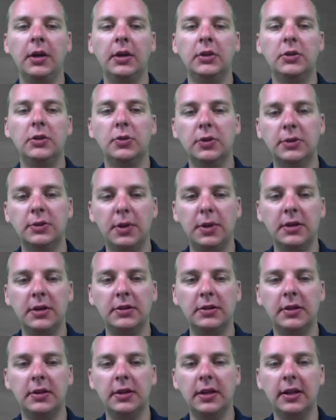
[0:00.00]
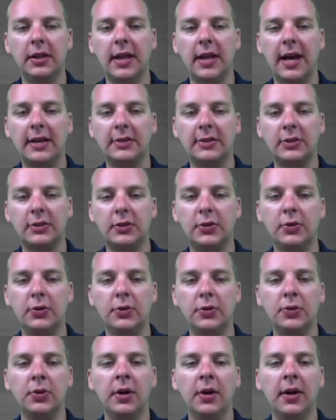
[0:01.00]
So especially the last
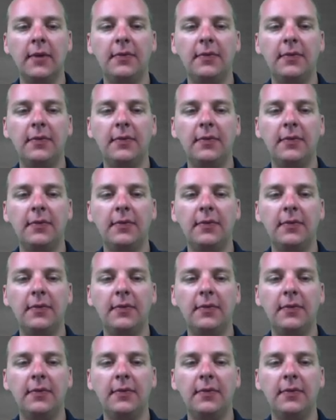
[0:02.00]
two,